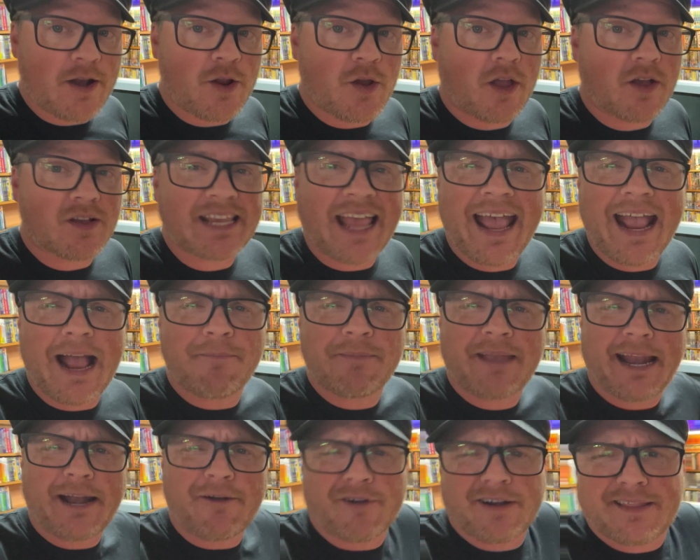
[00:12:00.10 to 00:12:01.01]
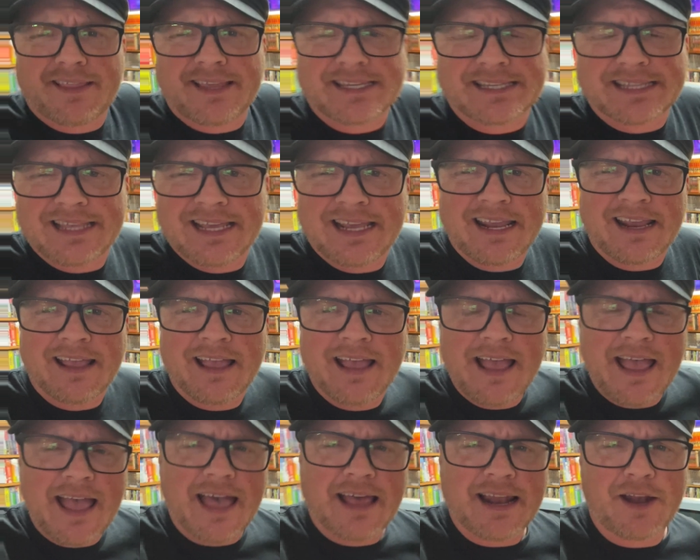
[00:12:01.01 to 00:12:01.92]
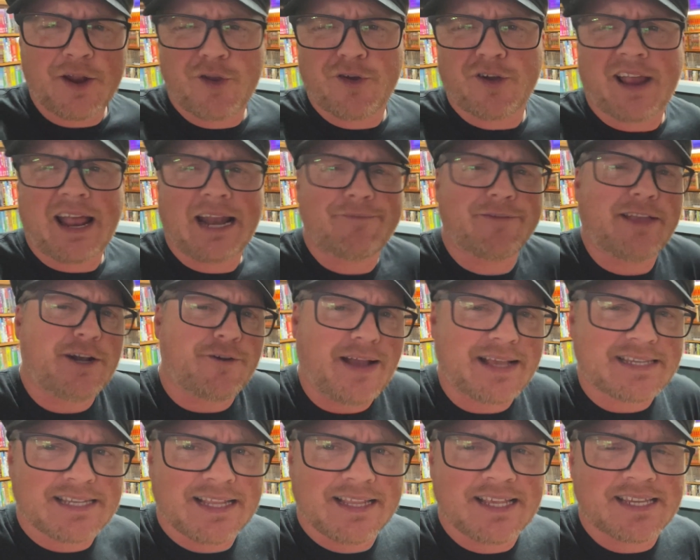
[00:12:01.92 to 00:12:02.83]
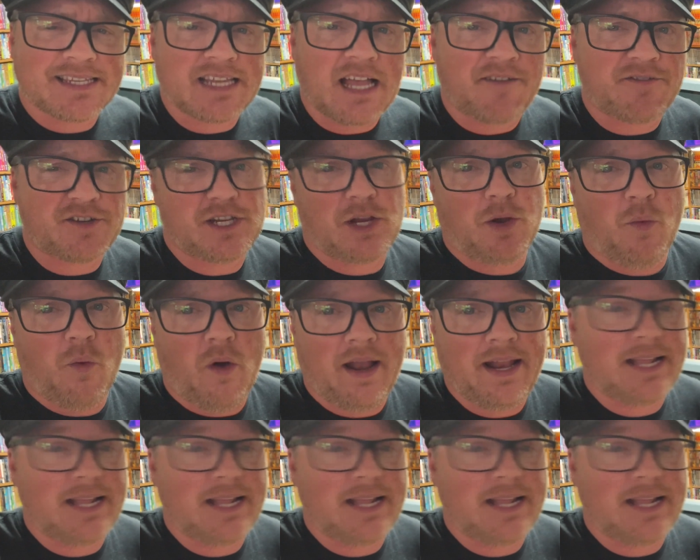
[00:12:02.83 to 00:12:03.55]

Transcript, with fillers: who goes, Hey, I'm getting rid of this thing. And I know you're kind of interested in this stuff. Do you want